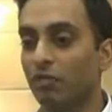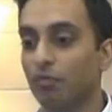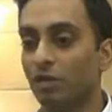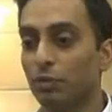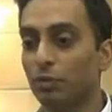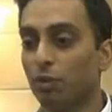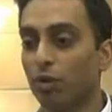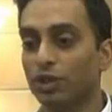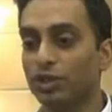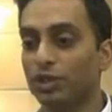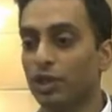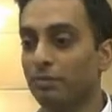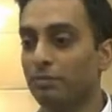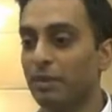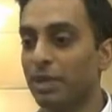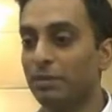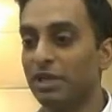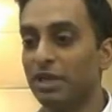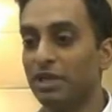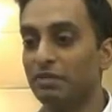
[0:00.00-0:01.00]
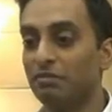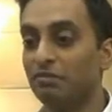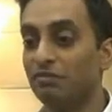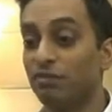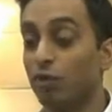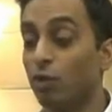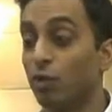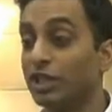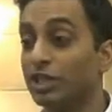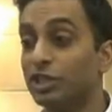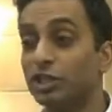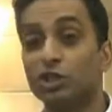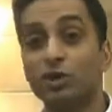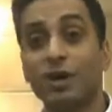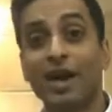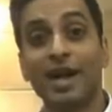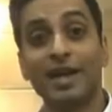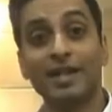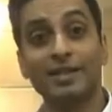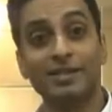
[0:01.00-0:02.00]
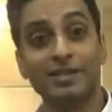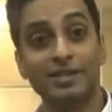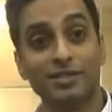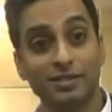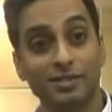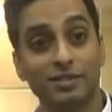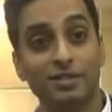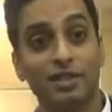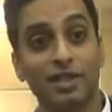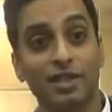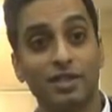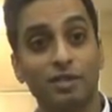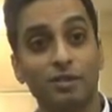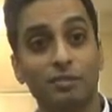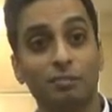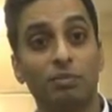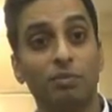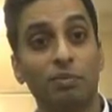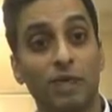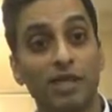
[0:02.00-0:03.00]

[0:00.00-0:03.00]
We worked on maybe 40 tracks together and